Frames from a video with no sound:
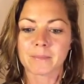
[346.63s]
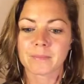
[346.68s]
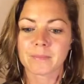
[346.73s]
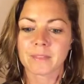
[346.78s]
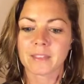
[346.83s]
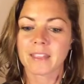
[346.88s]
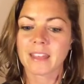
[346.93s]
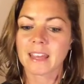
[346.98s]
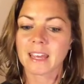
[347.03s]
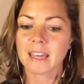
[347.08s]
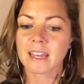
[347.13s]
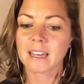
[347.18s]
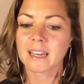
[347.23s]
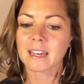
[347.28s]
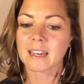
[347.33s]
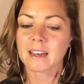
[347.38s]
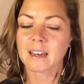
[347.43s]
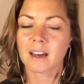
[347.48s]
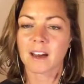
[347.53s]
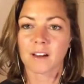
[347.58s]

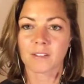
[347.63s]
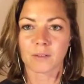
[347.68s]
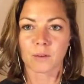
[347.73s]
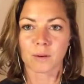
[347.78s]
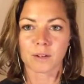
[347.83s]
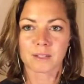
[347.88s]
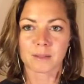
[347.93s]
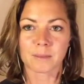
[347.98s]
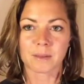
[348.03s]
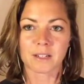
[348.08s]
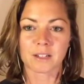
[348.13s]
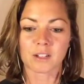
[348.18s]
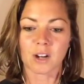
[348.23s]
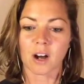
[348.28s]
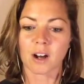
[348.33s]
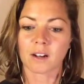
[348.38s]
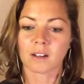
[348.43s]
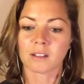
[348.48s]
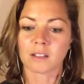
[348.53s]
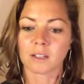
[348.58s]
Then, of course, I'm going to
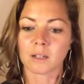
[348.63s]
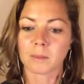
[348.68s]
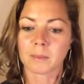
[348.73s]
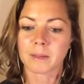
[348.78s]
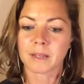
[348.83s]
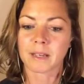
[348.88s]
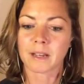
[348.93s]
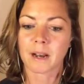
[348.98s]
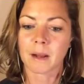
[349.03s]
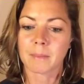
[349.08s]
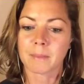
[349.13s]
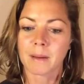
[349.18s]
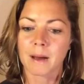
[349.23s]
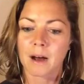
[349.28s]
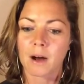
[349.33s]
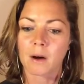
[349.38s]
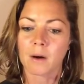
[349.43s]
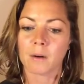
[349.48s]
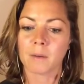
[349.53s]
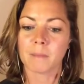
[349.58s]
talk a little bit
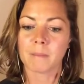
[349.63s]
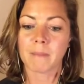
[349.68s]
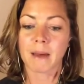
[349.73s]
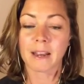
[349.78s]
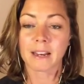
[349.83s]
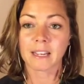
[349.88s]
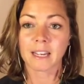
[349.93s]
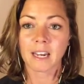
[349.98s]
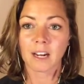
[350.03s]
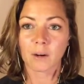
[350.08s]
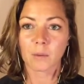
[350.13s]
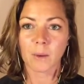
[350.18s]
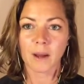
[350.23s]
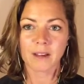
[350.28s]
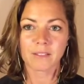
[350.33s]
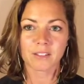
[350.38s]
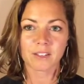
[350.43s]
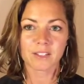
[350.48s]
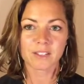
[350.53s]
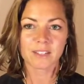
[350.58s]
about Medicare
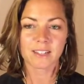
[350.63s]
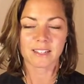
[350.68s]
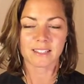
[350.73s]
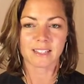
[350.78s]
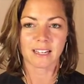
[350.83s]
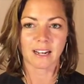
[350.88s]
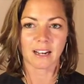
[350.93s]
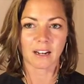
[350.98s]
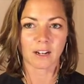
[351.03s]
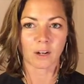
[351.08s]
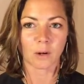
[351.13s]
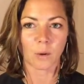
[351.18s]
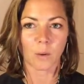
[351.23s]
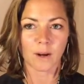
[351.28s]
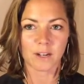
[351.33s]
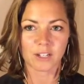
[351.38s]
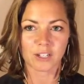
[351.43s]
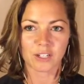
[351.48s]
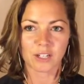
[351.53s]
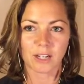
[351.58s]
waivers because I got a
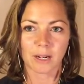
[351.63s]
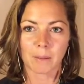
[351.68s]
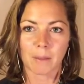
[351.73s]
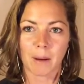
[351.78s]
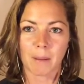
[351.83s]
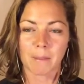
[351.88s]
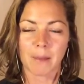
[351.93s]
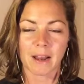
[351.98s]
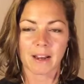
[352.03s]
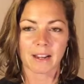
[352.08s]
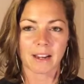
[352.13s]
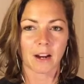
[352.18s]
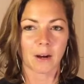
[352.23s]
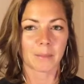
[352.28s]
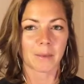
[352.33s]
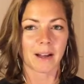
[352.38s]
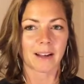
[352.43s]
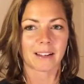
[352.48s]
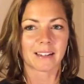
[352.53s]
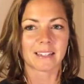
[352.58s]
question about Medicare.
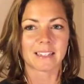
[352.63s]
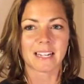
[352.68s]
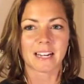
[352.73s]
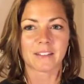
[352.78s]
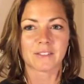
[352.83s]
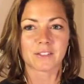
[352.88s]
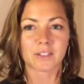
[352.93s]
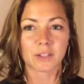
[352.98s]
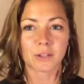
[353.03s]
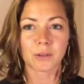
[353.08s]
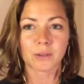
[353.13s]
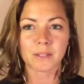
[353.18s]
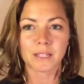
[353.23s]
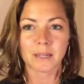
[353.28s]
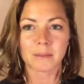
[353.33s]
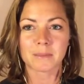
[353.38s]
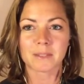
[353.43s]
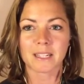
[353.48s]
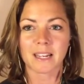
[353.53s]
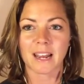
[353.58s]
I'm not going to dive too
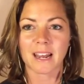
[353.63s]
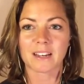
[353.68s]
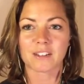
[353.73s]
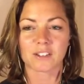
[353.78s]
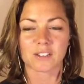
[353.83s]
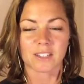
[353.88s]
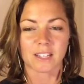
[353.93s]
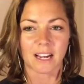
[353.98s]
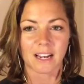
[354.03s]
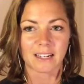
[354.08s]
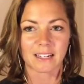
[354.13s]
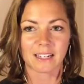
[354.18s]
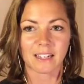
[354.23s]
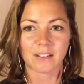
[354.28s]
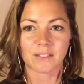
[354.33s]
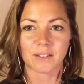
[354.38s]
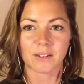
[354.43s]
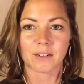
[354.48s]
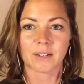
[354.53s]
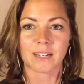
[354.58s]
deep today, just kind of
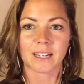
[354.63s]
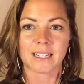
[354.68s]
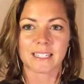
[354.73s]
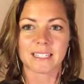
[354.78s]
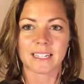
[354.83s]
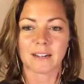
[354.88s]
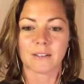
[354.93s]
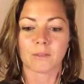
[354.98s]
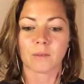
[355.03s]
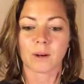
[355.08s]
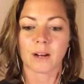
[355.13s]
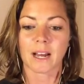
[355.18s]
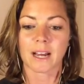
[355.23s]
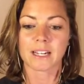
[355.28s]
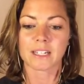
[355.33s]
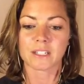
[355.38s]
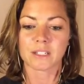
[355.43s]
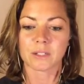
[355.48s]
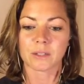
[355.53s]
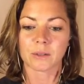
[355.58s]
give you an idea of what
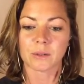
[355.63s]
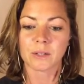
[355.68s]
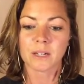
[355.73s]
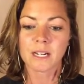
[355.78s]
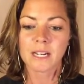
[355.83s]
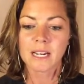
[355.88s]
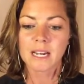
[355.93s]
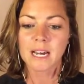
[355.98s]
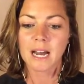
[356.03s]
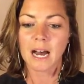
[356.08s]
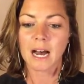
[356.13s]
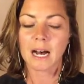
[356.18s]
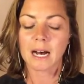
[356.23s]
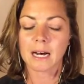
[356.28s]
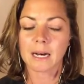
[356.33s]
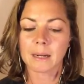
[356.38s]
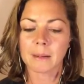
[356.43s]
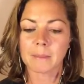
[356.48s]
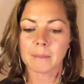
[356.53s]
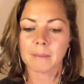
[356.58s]
I do.
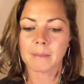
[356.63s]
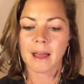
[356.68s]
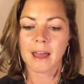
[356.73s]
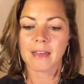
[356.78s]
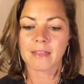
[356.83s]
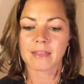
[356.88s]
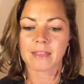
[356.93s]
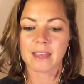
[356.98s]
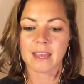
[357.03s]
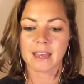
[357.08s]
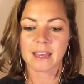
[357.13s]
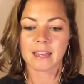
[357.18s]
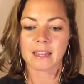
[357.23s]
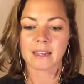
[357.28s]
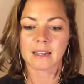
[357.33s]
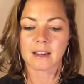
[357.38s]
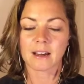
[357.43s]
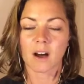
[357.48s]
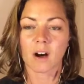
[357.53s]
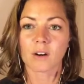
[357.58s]
And
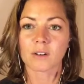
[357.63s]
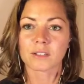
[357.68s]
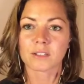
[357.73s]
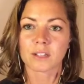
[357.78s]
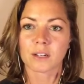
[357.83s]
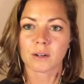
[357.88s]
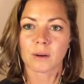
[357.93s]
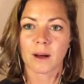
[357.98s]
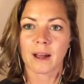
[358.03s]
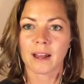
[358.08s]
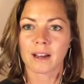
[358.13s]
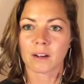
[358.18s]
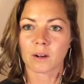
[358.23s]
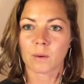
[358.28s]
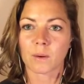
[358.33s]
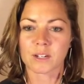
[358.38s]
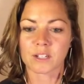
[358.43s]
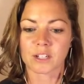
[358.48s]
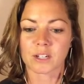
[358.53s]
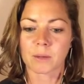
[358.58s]
then also I had a
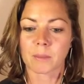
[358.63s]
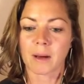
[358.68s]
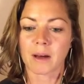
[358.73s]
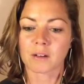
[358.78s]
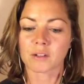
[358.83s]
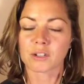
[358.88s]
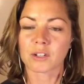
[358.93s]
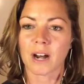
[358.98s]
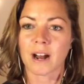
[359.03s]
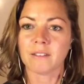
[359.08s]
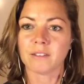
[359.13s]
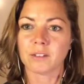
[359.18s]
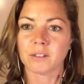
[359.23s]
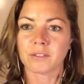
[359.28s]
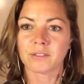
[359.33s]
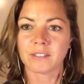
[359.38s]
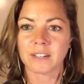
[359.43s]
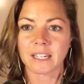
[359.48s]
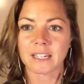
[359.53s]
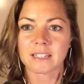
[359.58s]
question about travel
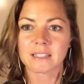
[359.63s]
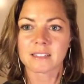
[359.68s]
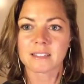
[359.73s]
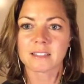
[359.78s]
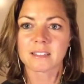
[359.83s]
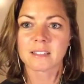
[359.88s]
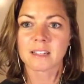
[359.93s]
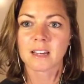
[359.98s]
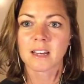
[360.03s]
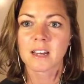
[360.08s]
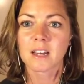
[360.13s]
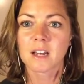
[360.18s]
fees.